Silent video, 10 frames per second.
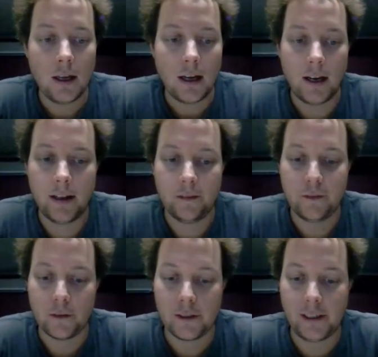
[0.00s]
And then
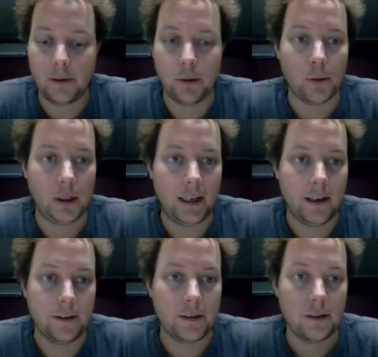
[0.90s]
finally, we will
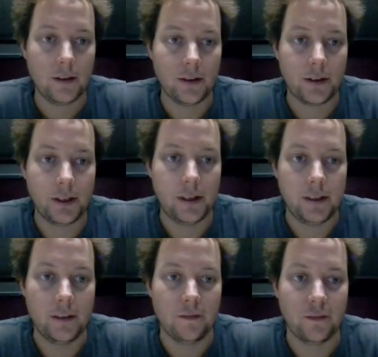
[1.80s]
add
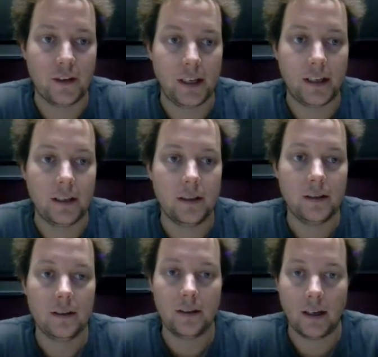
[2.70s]
the V
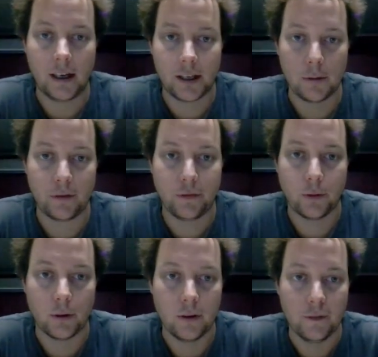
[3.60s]
argument
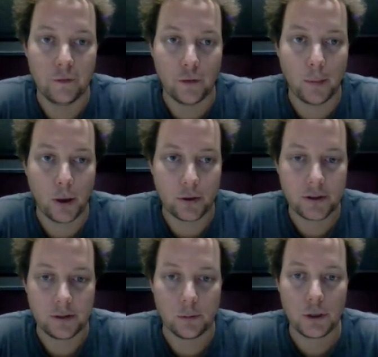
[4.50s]
for
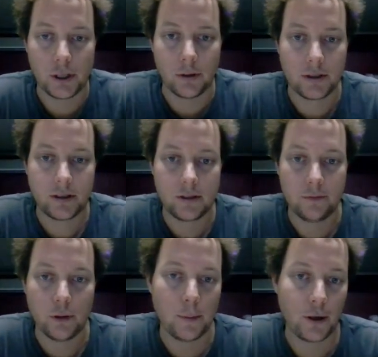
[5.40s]
verbose. It'll show us,
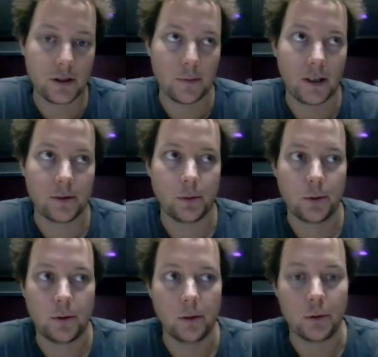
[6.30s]
verbose means
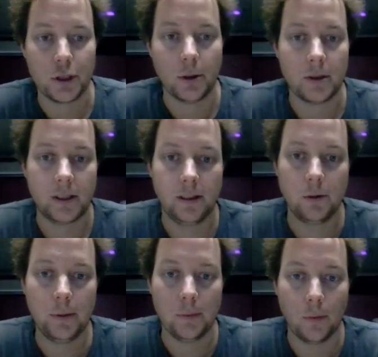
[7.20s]
it'll show us a
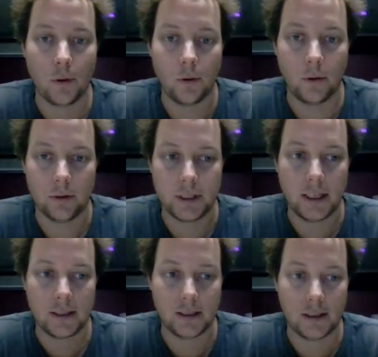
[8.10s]
little bit more
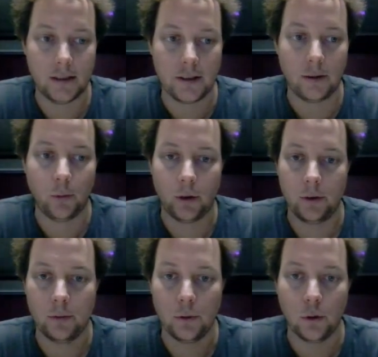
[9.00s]
data than what
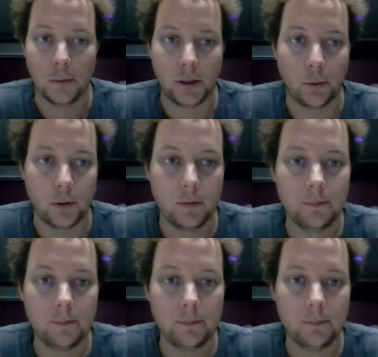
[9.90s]
it normally would.